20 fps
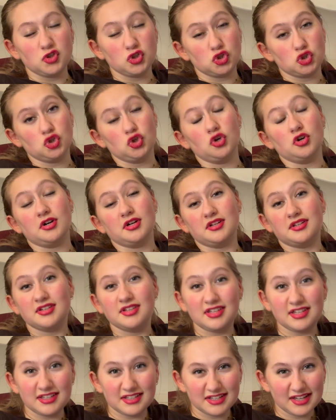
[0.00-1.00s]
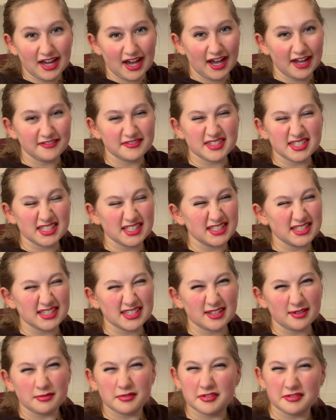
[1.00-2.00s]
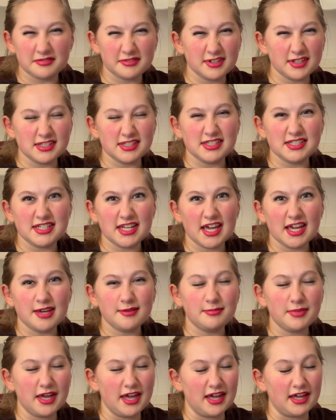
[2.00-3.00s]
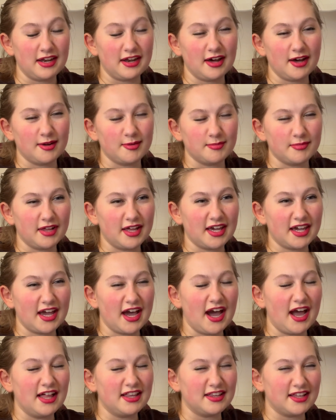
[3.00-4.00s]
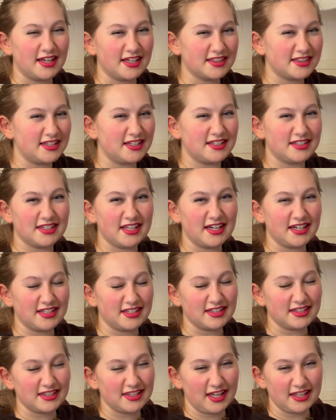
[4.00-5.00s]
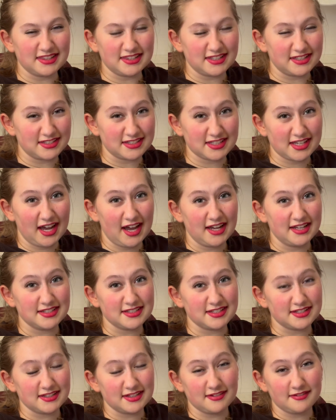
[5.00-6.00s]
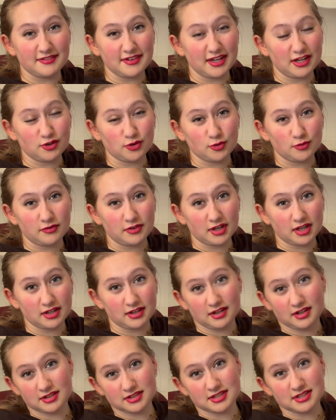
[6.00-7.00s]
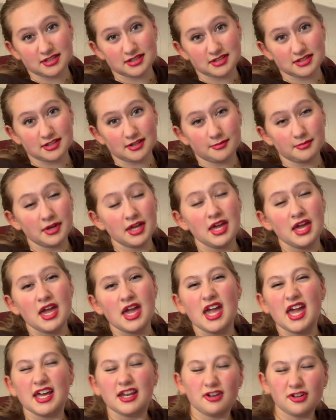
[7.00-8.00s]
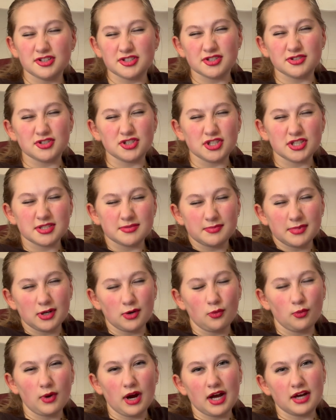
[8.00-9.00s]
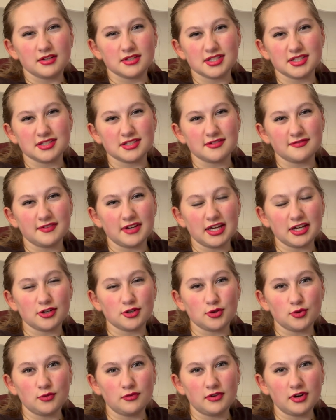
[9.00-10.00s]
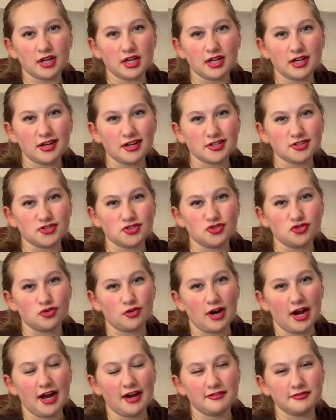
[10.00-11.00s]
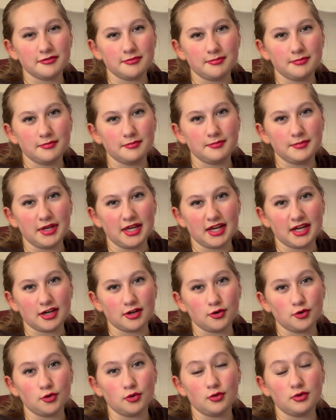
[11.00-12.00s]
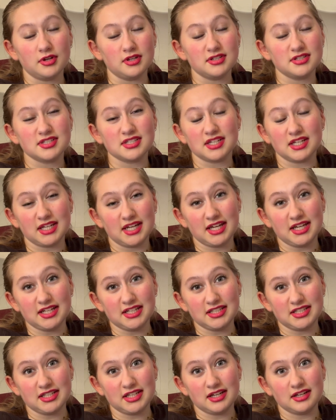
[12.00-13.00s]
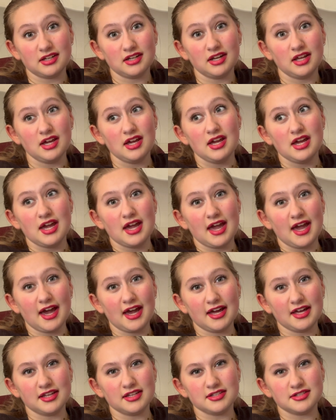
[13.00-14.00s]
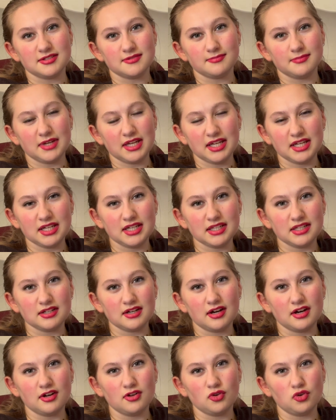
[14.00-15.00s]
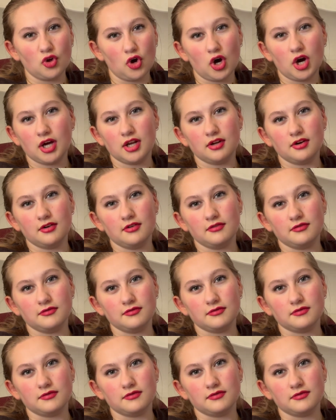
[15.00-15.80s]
good. I've seen some of his tape, and I'm like, I like that this guy is in the Vancouver Canucks system. And also, it's just been a while since a Vancouver Canucks draft pick who is Canadian has made a lot of